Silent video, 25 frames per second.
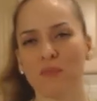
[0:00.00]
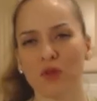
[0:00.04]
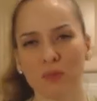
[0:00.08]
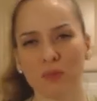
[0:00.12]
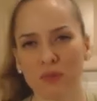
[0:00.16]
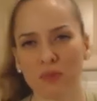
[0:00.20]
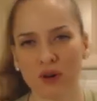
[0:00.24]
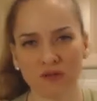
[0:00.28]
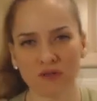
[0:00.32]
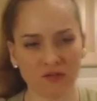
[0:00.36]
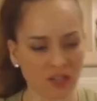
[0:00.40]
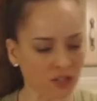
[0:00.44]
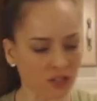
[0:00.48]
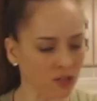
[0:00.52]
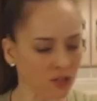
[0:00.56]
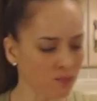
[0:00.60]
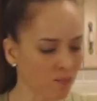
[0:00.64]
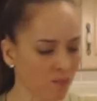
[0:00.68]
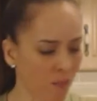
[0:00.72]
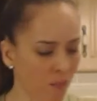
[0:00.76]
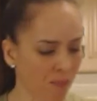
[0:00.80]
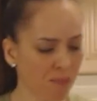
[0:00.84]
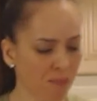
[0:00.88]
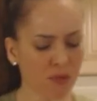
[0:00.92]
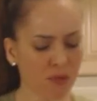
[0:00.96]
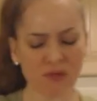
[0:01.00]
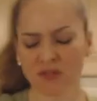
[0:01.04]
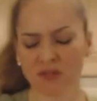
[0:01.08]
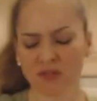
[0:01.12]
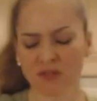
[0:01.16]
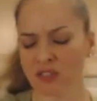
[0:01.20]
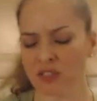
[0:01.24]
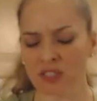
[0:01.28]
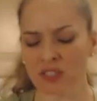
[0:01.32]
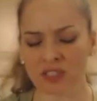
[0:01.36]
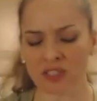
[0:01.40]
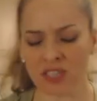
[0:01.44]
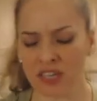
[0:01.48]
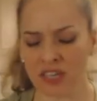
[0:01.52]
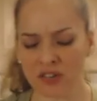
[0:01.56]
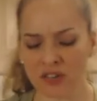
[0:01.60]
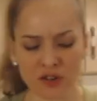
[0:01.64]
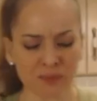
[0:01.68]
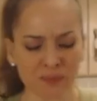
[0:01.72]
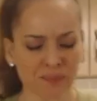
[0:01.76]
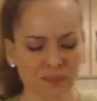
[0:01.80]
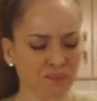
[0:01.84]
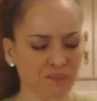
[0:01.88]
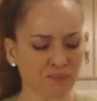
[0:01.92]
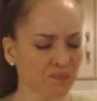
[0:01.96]
They're perfect. Perfectly
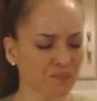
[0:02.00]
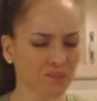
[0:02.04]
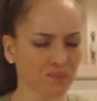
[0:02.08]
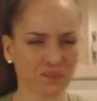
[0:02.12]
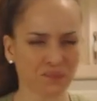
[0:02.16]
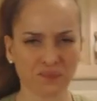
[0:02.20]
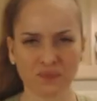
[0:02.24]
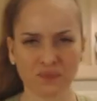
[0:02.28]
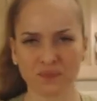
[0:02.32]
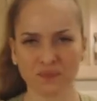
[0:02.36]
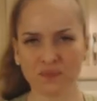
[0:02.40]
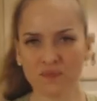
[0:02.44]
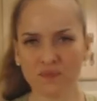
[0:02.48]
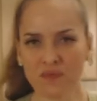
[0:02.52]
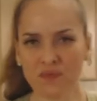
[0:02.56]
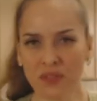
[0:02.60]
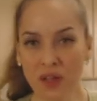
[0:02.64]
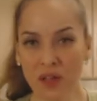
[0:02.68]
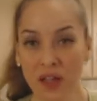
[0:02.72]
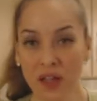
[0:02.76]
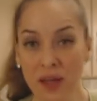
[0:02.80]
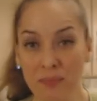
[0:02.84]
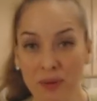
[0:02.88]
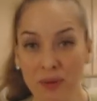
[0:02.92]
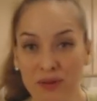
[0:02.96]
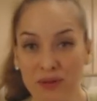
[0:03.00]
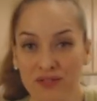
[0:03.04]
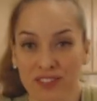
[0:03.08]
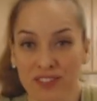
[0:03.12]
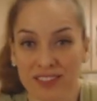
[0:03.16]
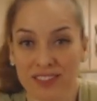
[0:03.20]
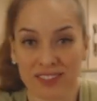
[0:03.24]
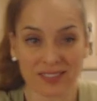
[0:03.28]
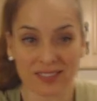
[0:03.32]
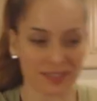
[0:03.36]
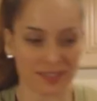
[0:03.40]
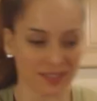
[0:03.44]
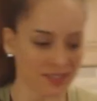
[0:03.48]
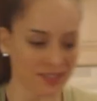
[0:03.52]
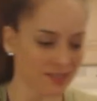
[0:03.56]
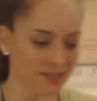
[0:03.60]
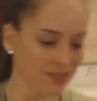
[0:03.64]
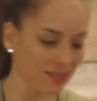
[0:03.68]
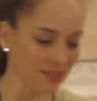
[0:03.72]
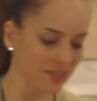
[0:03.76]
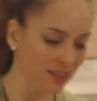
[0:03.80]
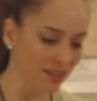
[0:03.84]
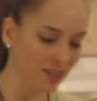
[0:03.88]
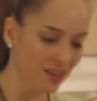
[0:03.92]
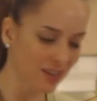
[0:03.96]
tender and perfectly
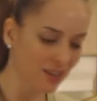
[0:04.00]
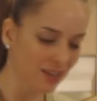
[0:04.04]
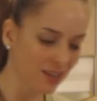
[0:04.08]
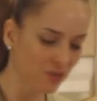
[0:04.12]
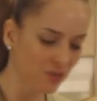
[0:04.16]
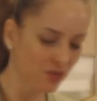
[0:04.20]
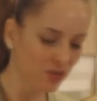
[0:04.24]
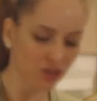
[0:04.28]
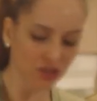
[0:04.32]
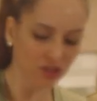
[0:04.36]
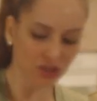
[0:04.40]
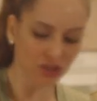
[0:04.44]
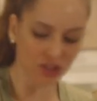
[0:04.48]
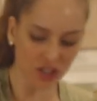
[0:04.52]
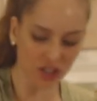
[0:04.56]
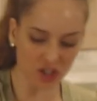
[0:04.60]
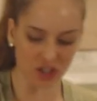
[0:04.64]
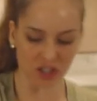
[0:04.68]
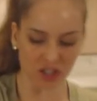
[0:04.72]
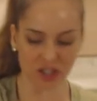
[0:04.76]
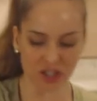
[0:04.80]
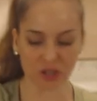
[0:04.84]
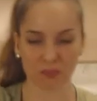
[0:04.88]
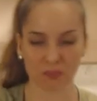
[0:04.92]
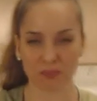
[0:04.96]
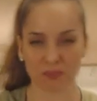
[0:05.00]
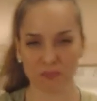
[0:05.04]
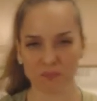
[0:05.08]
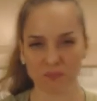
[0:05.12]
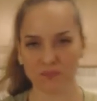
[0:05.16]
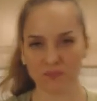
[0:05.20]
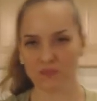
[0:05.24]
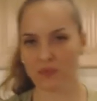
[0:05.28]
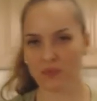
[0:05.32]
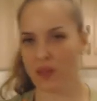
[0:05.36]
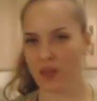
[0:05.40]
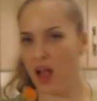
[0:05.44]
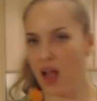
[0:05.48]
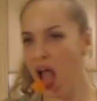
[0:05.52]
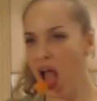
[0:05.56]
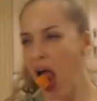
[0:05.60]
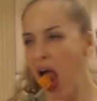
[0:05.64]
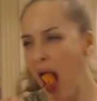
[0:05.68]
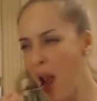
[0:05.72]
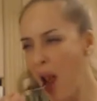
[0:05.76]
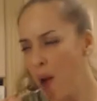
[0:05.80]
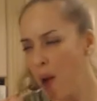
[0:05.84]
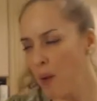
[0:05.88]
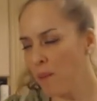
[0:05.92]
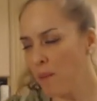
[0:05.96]
seasoned. Delicious.
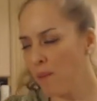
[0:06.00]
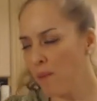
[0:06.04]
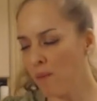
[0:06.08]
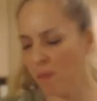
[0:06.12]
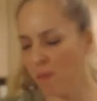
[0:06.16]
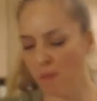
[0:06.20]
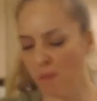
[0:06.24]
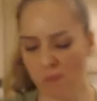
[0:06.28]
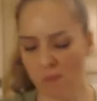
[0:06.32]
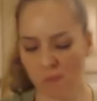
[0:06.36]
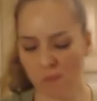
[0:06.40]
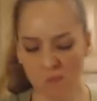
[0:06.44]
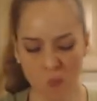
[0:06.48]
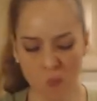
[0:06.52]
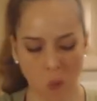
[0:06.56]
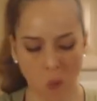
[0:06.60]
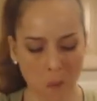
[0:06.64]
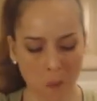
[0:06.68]
Mmm.